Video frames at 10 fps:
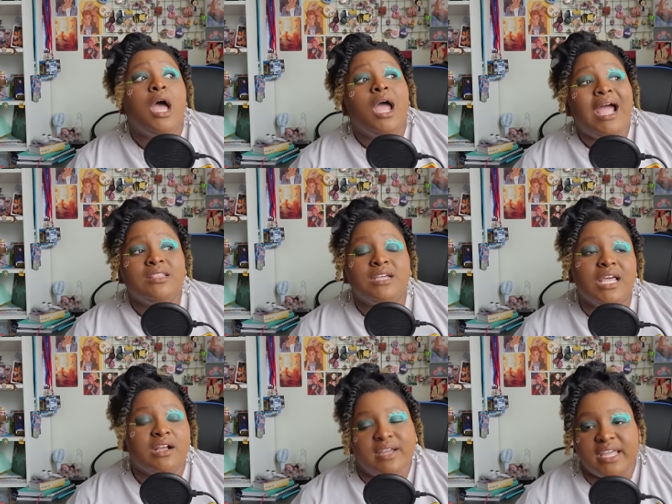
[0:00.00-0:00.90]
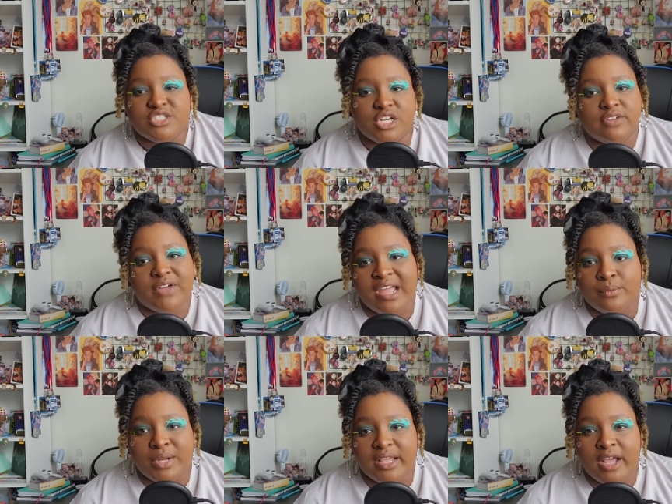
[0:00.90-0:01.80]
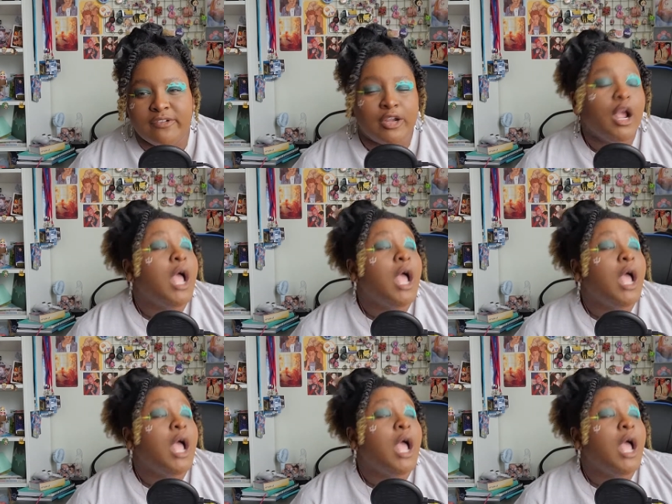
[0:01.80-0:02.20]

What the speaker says: And they're like, okay, sure, fine, whatever.